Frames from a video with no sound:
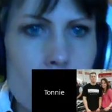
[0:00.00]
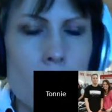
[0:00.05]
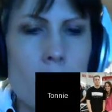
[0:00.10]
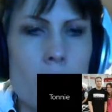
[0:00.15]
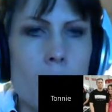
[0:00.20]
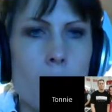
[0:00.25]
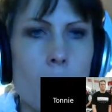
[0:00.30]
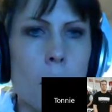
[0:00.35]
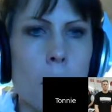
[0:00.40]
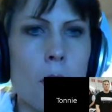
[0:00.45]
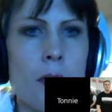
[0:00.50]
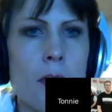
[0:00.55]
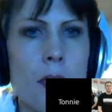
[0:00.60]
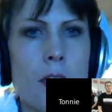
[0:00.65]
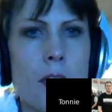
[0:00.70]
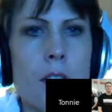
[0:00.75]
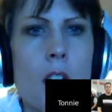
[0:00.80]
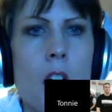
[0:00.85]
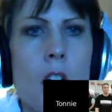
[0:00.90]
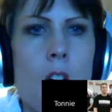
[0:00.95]
Remove the
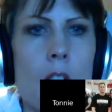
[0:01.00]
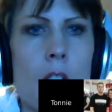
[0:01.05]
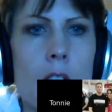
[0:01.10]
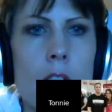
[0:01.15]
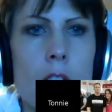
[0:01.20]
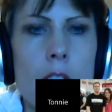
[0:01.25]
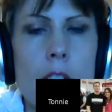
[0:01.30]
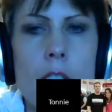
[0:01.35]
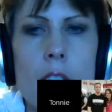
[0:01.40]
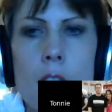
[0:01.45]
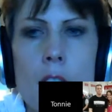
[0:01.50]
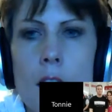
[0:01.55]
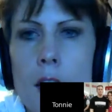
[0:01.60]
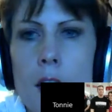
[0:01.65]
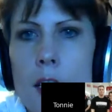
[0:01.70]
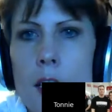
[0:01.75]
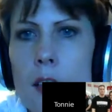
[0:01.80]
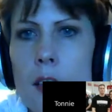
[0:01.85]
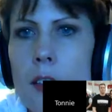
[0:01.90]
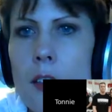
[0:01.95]
sock
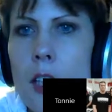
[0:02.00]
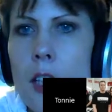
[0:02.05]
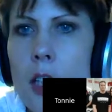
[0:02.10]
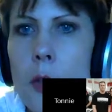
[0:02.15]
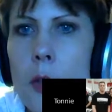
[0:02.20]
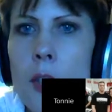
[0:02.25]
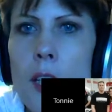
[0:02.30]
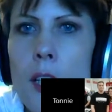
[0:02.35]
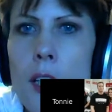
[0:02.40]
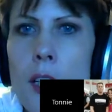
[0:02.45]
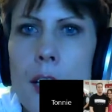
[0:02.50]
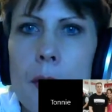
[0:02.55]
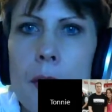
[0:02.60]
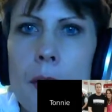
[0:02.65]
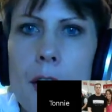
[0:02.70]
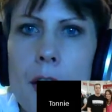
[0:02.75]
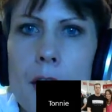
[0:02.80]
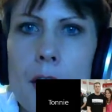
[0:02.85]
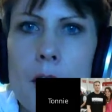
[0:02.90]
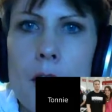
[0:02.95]
data. Okay, we
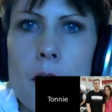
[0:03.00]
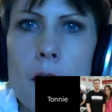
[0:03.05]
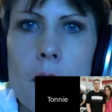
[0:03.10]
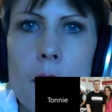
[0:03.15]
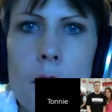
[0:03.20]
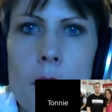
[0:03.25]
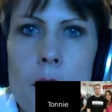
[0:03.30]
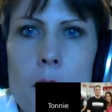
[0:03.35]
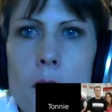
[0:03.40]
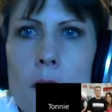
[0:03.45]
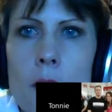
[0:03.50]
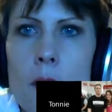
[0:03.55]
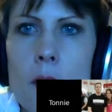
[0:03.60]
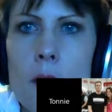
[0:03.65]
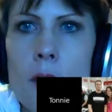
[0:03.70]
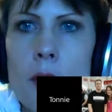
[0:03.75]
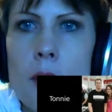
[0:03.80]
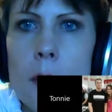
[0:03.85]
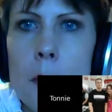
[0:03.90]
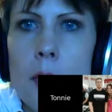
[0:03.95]
got to do
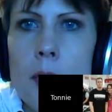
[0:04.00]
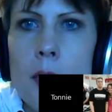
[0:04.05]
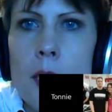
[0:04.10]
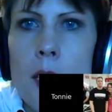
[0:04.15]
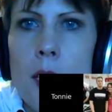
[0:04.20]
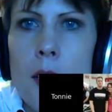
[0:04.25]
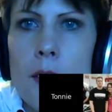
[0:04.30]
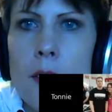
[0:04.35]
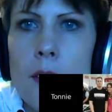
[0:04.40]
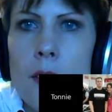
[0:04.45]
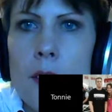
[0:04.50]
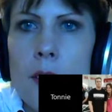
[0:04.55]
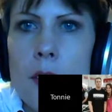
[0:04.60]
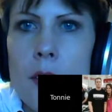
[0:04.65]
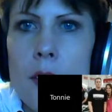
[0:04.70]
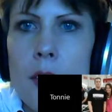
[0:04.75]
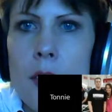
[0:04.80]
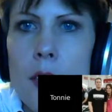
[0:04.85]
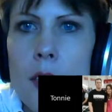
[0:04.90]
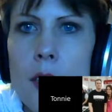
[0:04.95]
some stuff.
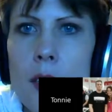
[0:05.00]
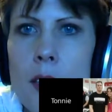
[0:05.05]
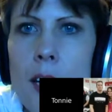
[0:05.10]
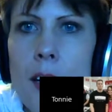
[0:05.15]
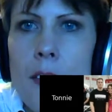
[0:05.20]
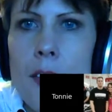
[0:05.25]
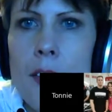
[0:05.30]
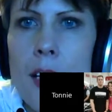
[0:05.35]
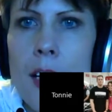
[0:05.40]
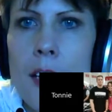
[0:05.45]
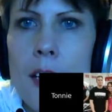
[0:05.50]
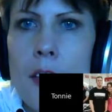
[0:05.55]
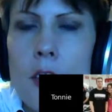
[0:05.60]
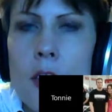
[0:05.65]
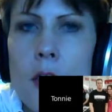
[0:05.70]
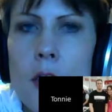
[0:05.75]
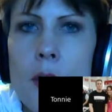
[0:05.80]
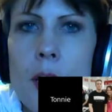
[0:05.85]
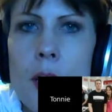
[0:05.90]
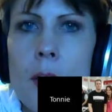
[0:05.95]
They haven't had us
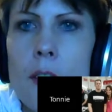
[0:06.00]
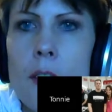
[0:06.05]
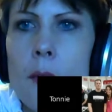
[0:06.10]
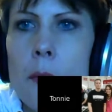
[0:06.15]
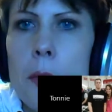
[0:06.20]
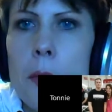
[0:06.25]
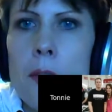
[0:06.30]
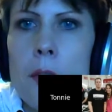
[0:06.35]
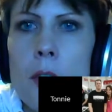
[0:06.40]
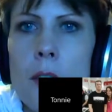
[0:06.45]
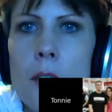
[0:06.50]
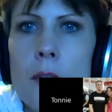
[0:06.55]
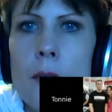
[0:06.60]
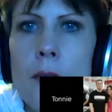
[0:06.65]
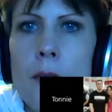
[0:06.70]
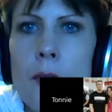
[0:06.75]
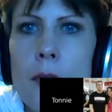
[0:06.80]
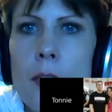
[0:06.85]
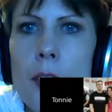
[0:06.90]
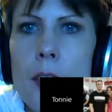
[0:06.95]
do that before,
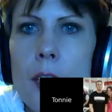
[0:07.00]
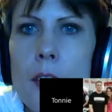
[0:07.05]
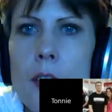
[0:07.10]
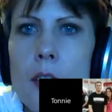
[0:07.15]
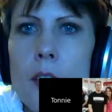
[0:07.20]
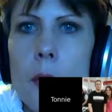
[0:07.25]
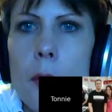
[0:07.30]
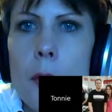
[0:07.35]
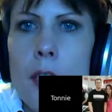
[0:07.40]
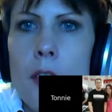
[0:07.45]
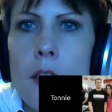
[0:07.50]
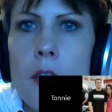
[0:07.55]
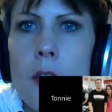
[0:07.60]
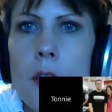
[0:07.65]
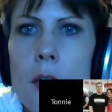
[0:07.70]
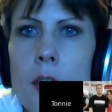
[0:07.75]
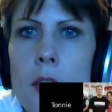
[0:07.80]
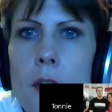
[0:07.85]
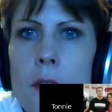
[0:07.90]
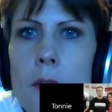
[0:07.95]
so we can do
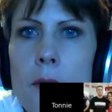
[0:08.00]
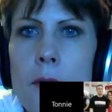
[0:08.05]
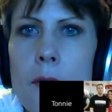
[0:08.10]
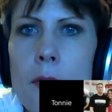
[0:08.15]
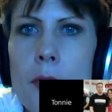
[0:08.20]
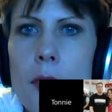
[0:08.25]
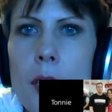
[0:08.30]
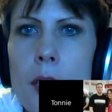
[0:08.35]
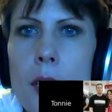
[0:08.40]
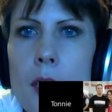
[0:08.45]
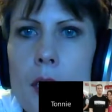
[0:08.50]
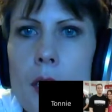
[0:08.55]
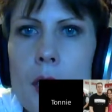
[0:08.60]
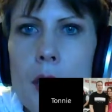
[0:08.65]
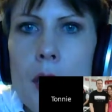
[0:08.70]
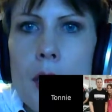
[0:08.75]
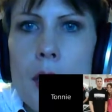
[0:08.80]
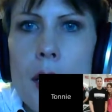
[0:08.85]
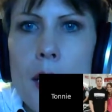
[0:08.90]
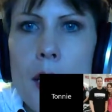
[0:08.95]
it though.
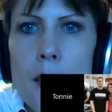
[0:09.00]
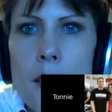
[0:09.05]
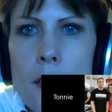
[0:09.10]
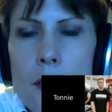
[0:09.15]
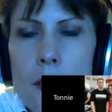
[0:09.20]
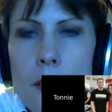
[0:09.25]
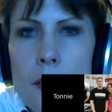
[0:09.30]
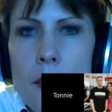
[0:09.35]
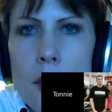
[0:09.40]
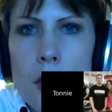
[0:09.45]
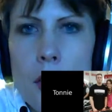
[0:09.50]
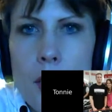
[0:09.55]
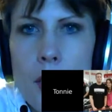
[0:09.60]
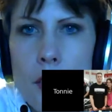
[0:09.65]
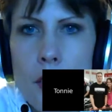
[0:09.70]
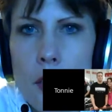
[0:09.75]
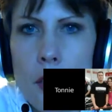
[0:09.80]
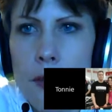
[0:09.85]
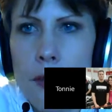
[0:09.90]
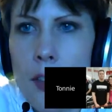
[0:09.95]
Okay, so let's
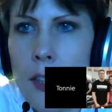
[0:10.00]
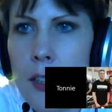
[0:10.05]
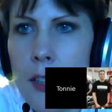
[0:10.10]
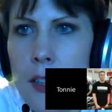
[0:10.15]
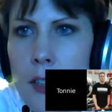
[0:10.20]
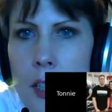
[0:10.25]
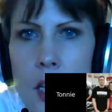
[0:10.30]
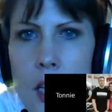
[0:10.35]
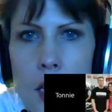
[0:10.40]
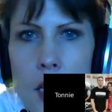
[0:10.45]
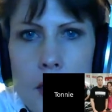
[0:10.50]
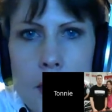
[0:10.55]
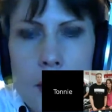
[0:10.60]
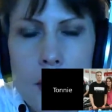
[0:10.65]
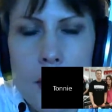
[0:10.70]
go find the socks.